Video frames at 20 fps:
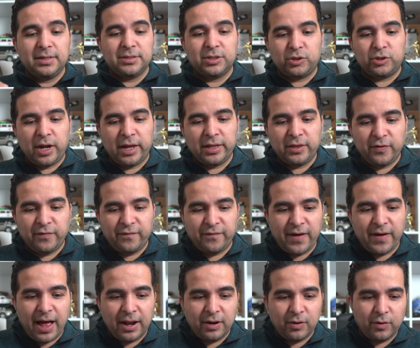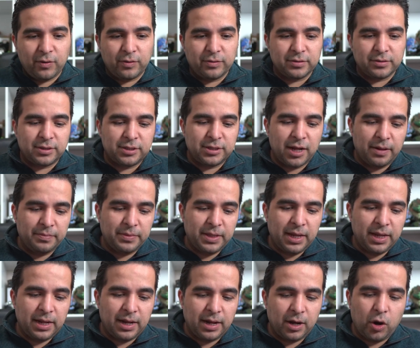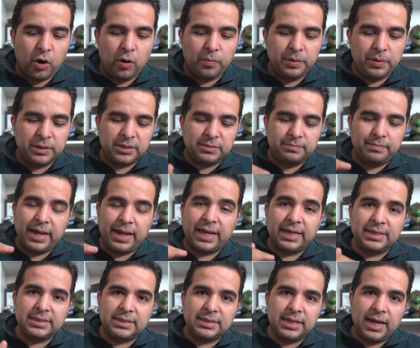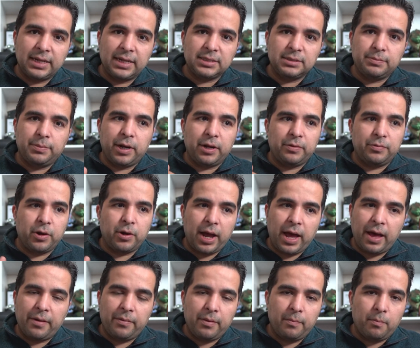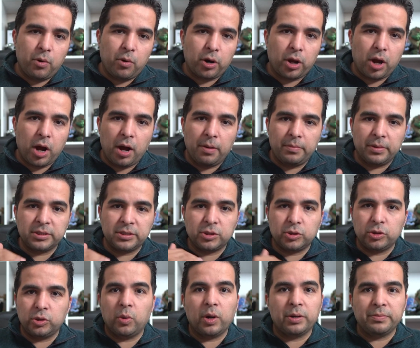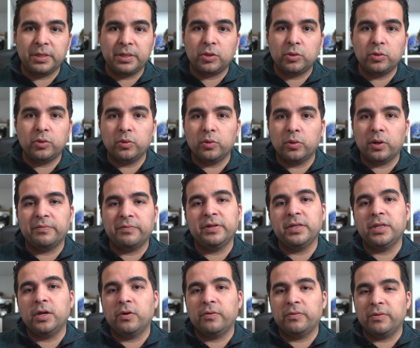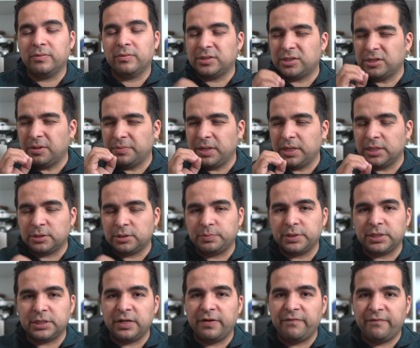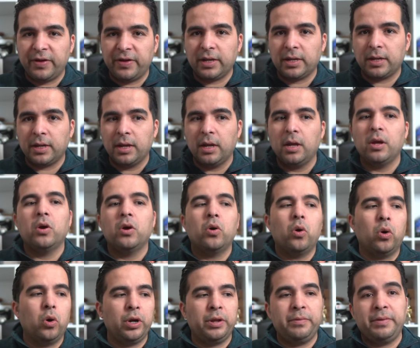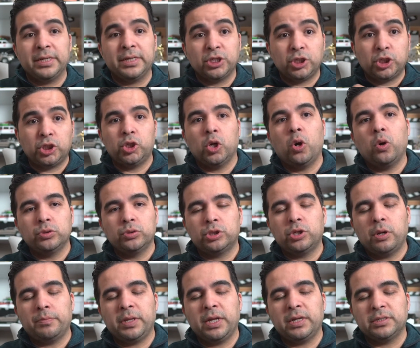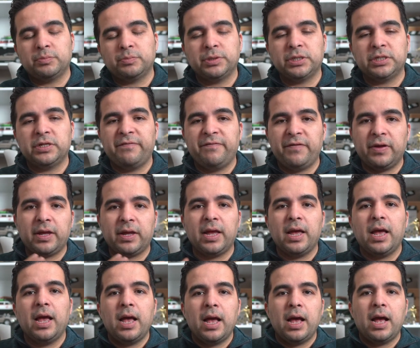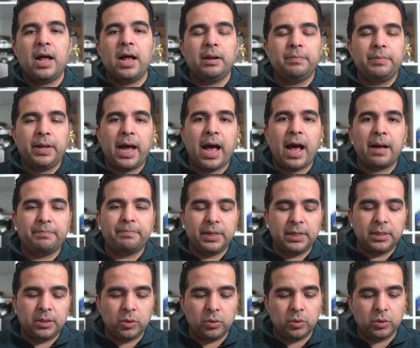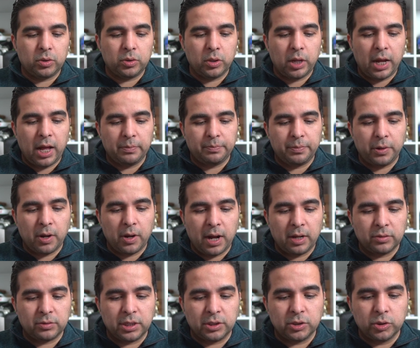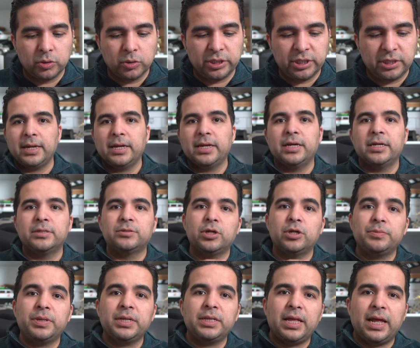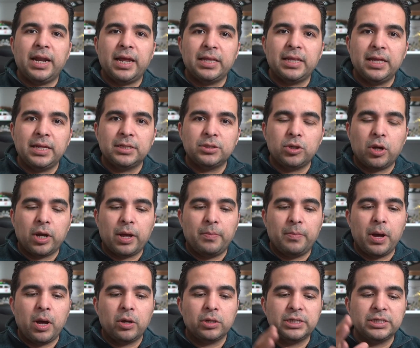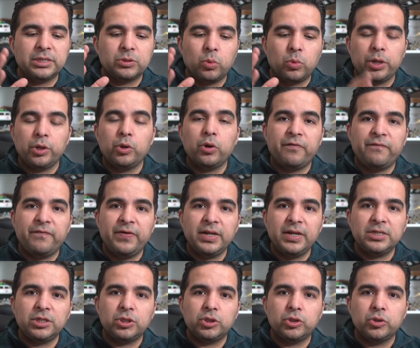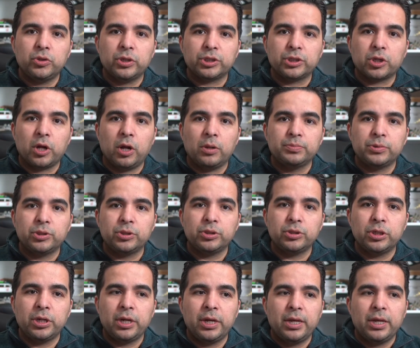trying to follow something. I hope it's making sense, but if you have more comments, or you want me to do a video of something specific, or even show something specific, I'll be happy to help you out and do it. And something that I didn't talk about is, when you're finished your sculpture,